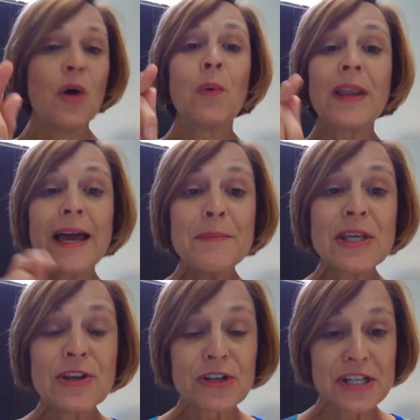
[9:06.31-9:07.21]
Well, I'm
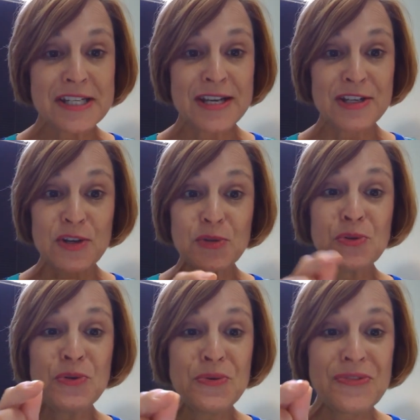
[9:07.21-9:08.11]
here to tell you
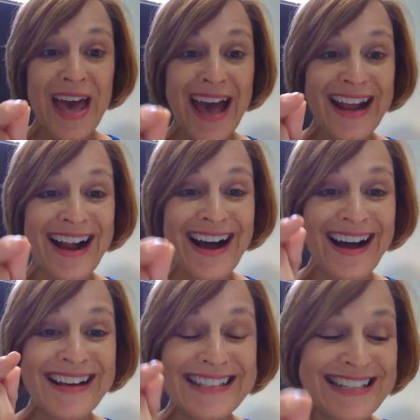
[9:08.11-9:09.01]
who that
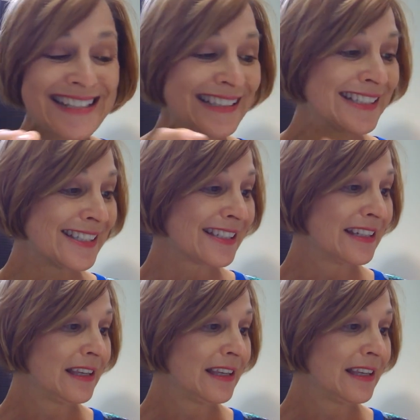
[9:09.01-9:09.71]
God is,